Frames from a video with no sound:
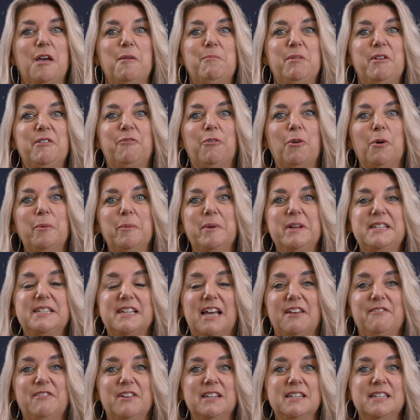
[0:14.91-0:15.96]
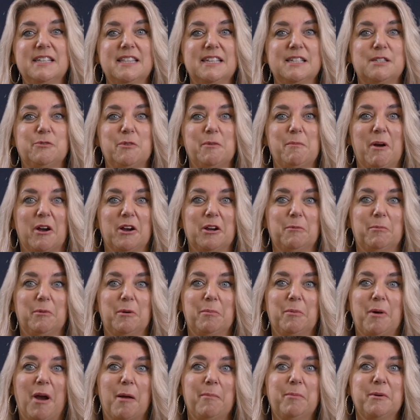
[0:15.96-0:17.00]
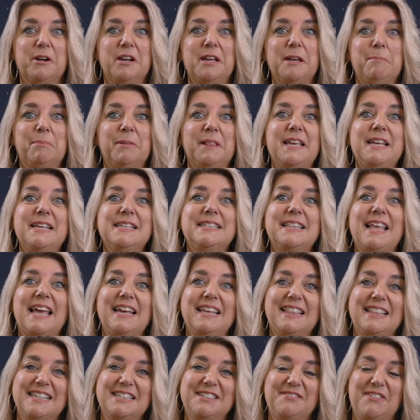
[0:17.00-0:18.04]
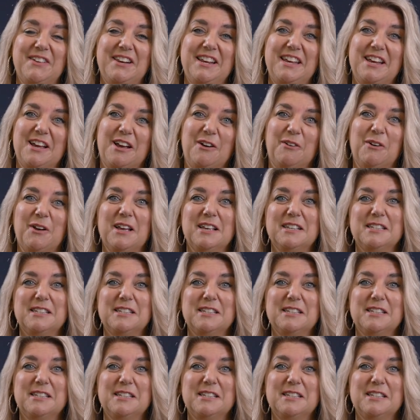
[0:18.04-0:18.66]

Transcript: Before we dive into this remarkable property, please like this video,